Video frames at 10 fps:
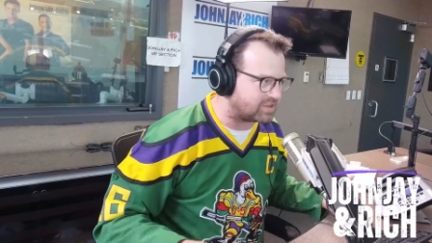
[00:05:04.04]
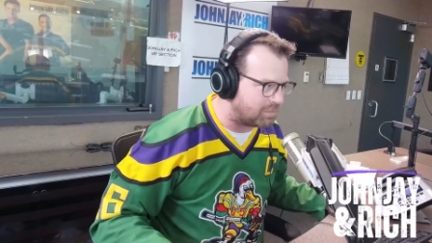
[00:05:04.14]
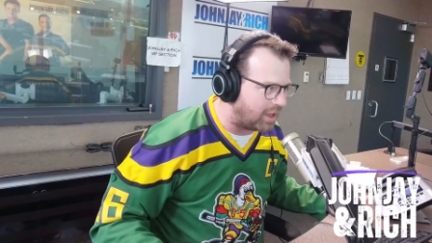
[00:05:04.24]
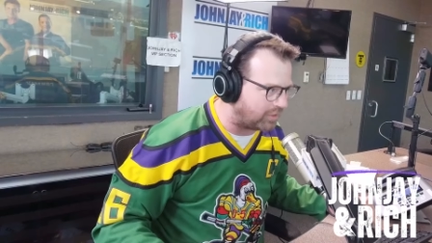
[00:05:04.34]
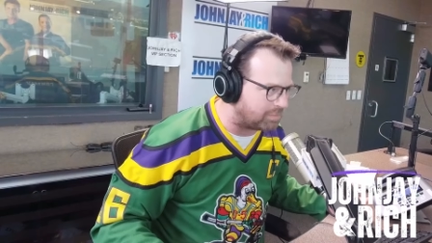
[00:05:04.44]

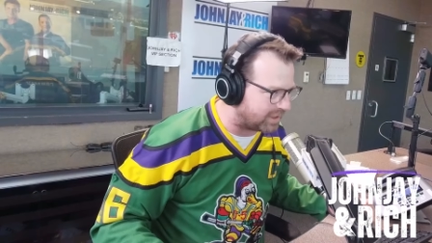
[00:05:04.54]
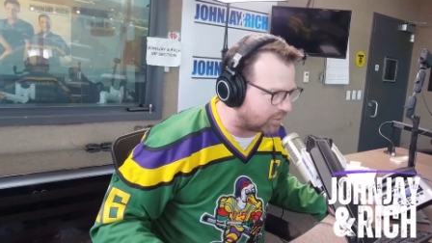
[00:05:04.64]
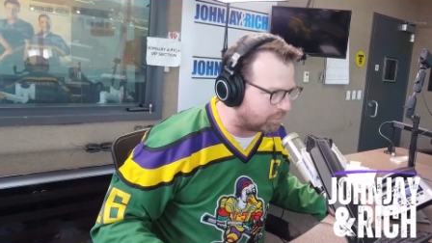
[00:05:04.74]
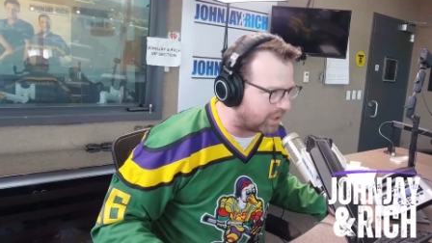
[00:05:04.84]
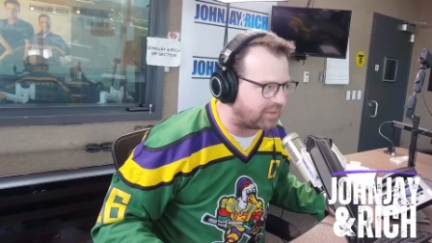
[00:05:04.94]
smell the
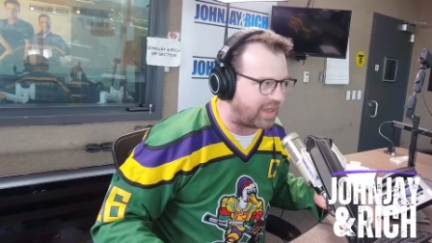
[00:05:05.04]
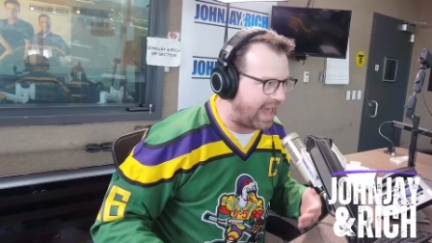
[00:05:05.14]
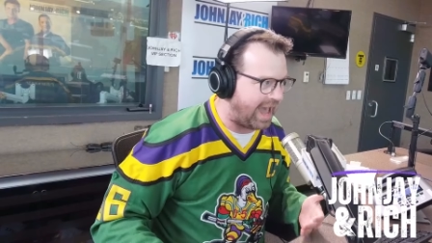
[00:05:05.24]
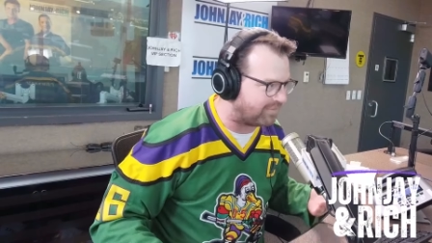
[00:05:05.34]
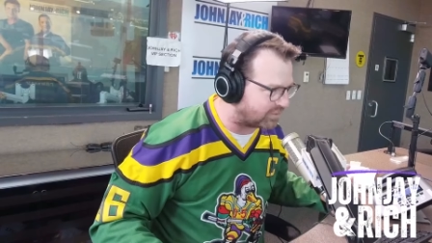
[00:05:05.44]
pickle breath
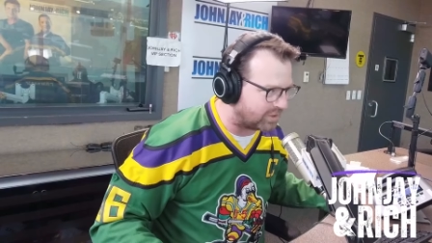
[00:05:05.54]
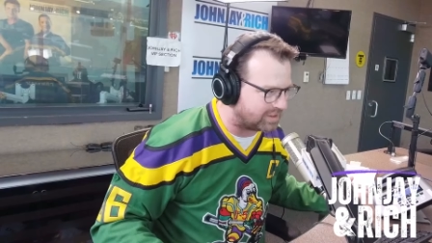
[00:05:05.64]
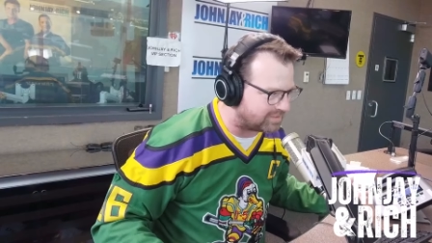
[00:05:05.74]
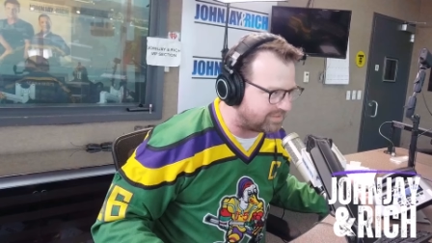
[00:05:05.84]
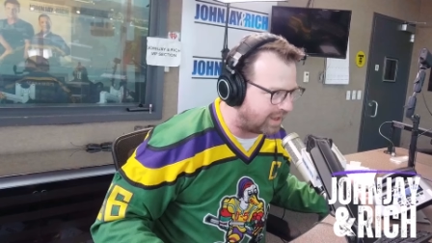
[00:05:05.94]
after
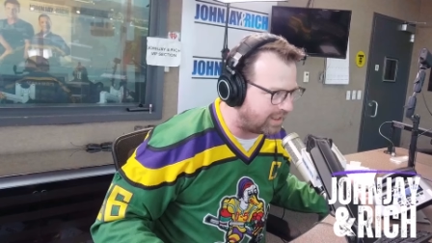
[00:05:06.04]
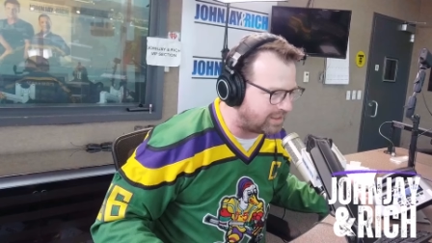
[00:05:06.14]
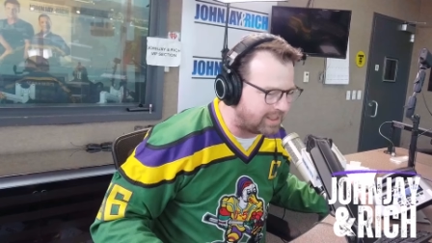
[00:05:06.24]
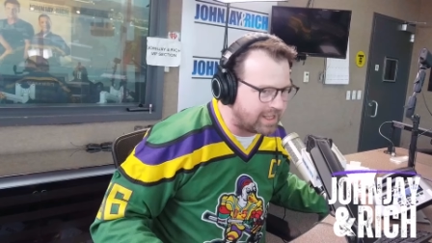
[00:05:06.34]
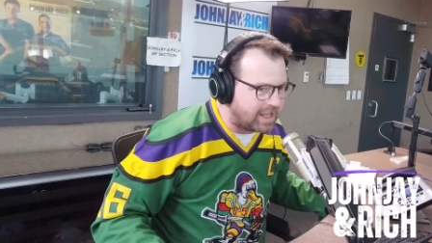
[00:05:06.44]
it's
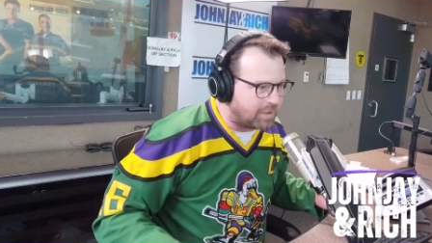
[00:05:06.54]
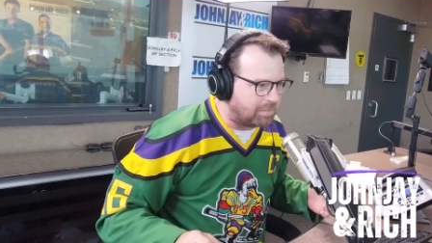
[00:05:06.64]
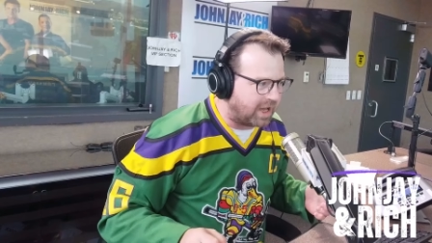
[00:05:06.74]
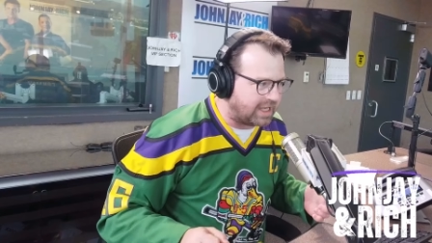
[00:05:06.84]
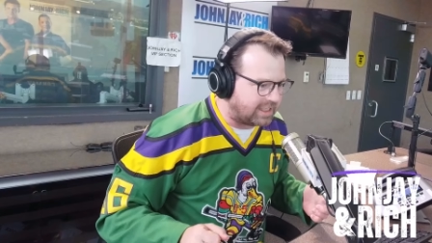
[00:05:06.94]
done.
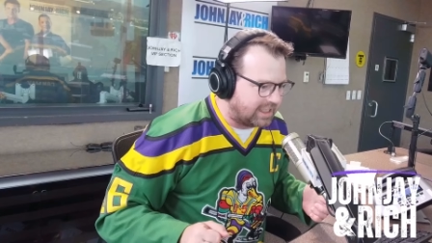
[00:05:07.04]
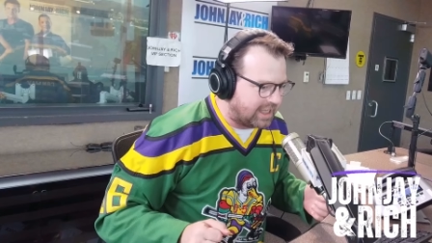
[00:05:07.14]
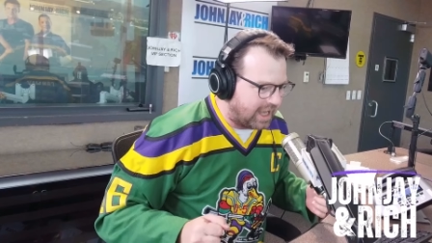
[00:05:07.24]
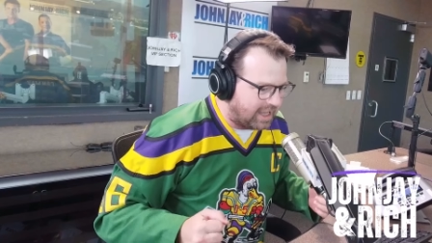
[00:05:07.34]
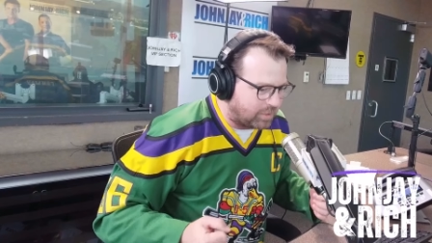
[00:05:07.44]
But
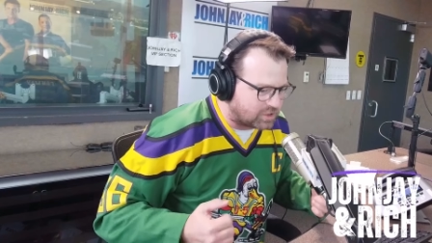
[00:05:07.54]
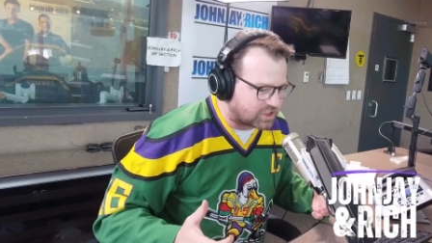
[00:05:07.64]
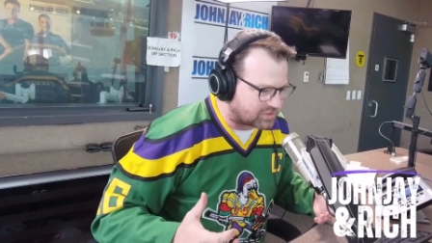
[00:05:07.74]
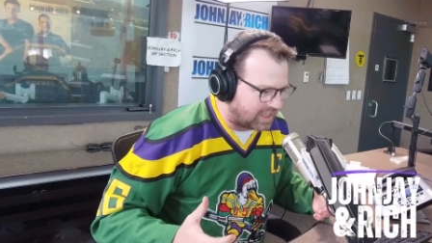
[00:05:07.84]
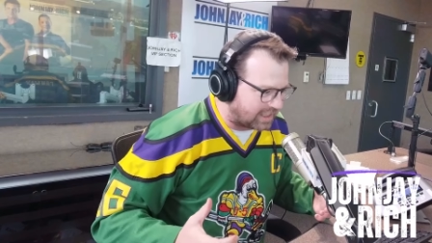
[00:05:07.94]
it was
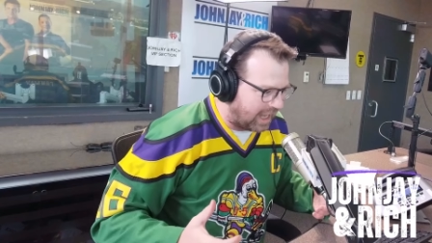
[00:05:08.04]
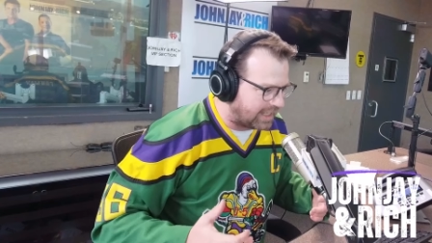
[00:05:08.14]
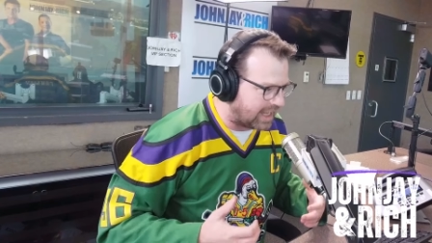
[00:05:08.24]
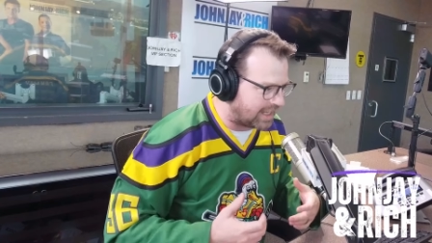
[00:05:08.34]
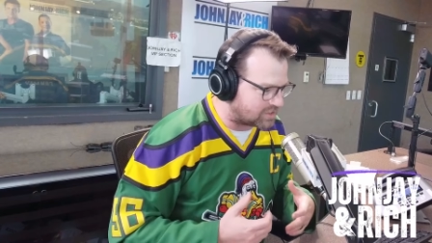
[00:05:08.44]
just like
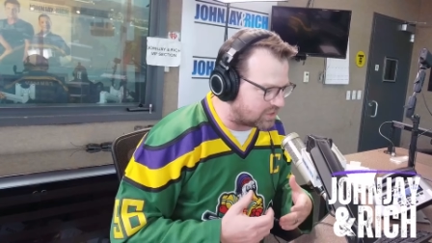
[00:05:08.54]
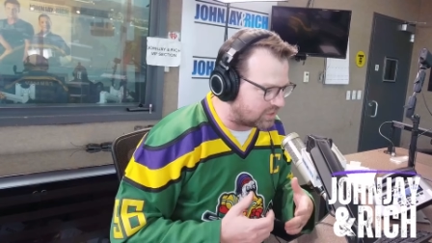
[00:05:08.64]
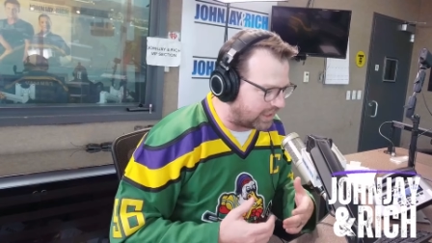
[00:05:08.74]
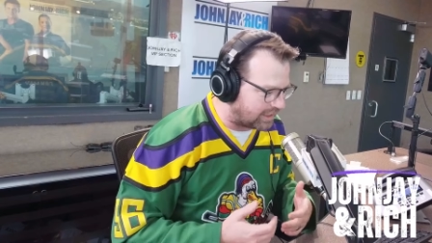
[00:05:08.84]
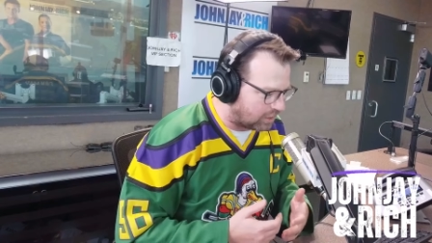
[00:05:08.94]
I got to
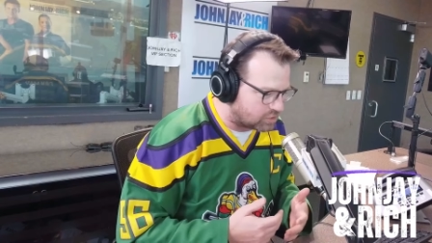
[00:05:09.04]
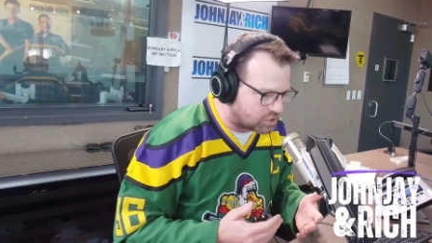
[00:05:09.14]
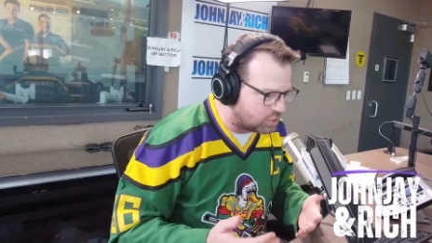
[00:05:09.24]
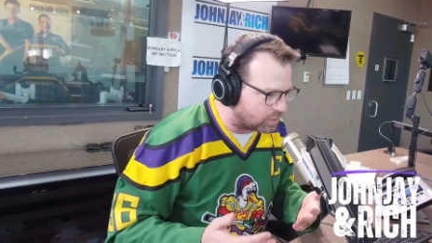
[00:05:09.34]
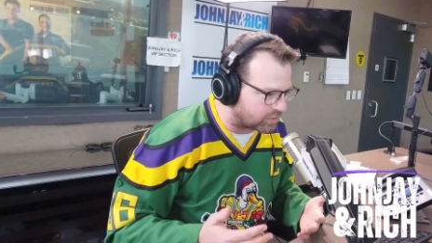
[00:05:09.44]
like
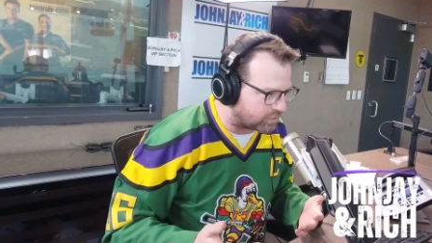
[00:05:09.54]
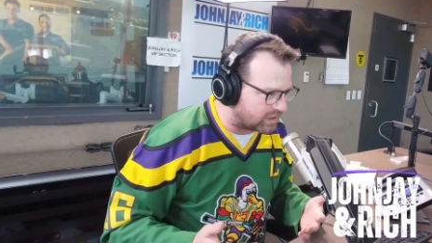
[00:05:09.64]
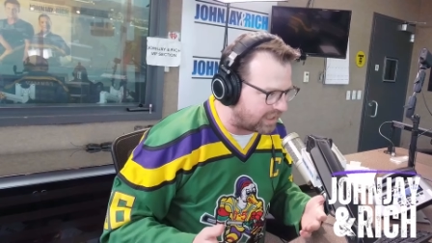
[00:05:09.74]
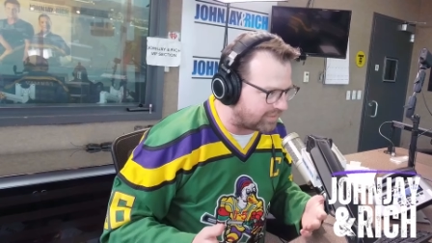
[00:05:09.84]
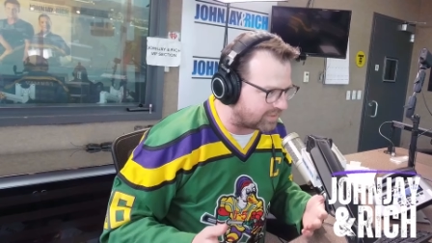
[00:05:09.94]
two or three
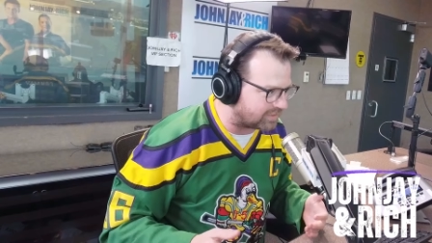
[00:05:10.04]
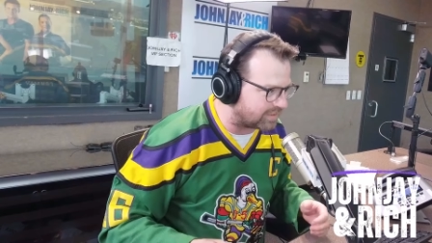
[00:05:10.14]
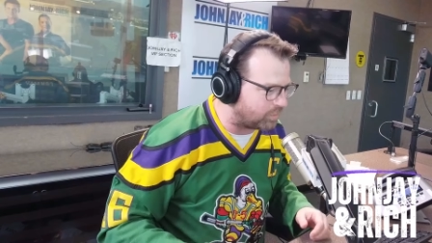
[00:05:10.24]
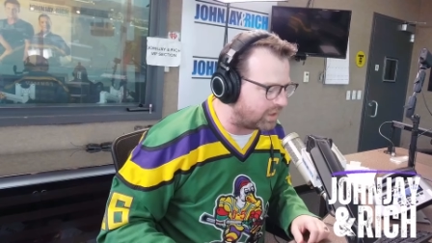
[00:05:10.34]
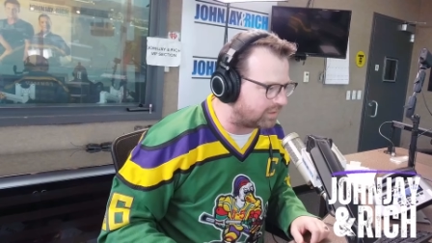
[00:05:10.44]
left, and I was
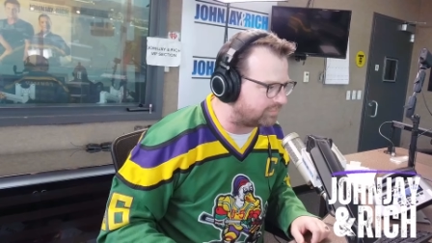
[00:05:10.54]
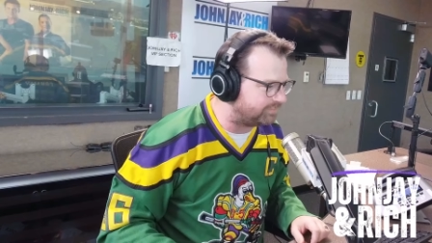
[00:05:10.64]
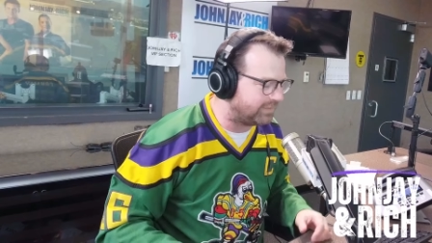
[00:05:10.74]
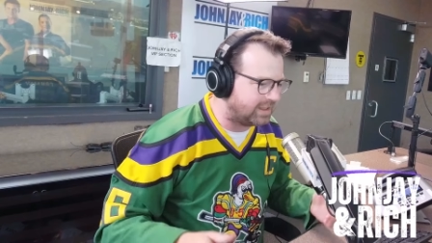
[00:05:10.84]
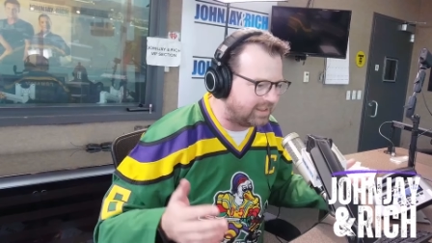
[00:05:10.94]
like, well,
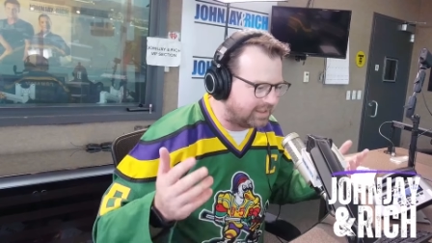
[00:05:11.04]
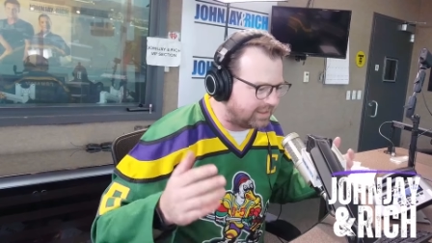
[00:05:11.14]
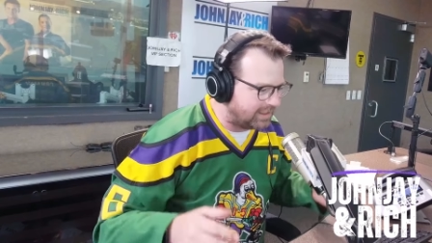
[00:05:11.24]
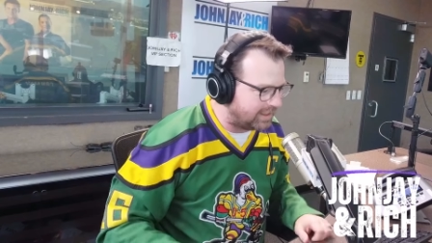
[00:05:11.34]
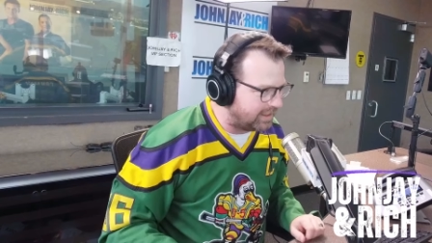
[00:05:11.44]

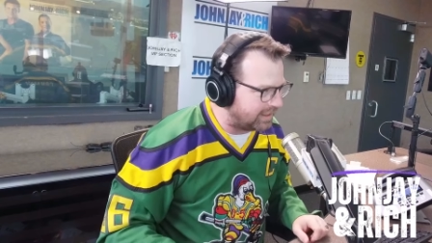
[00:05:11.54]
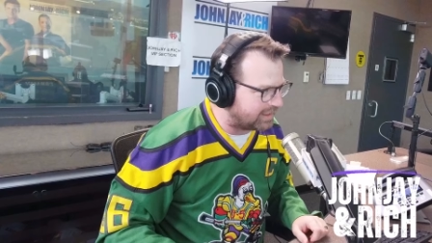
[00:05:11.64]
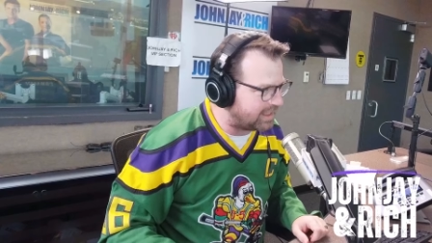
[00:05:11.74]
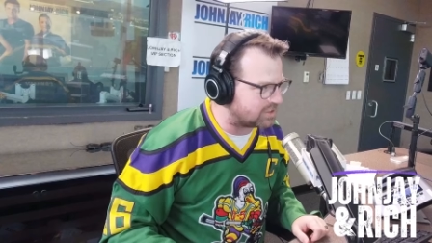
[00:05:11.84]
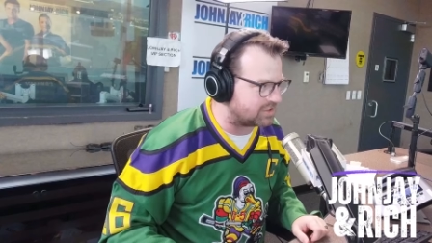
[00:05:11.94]

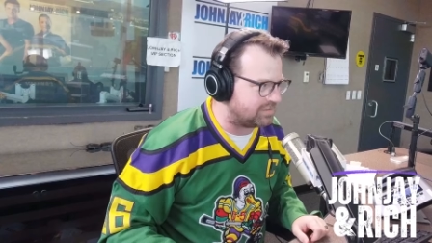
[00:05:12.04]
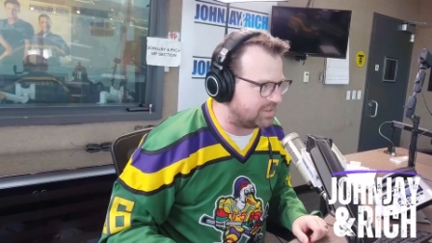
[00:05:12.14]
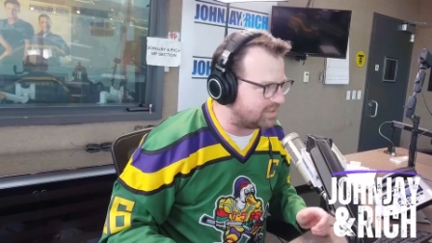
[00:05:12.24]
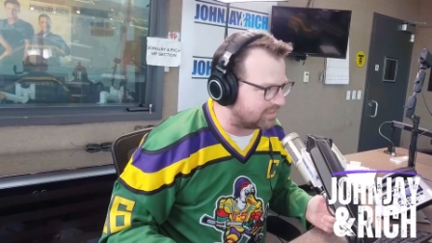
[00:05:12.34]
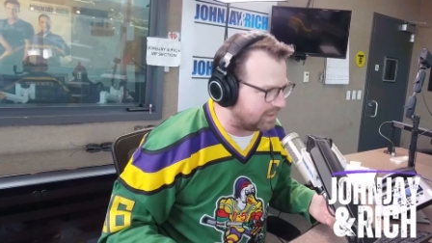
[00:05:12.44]
can't just leave
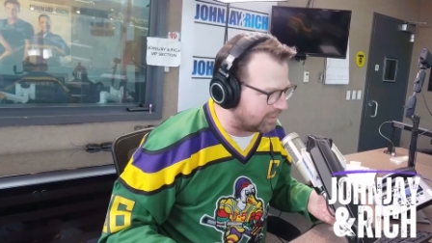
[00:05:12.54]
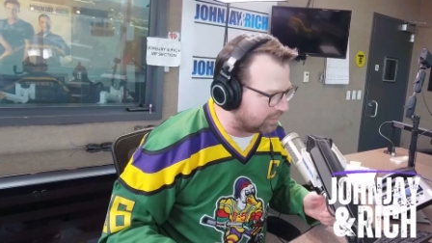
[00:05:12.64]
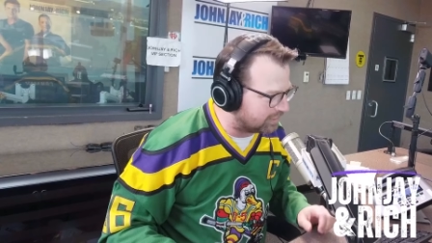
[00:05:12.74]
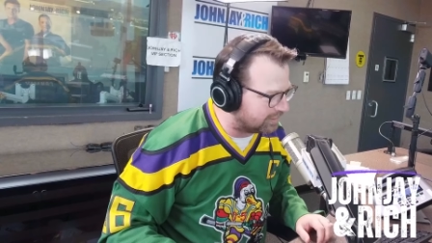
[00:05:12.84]
these in here.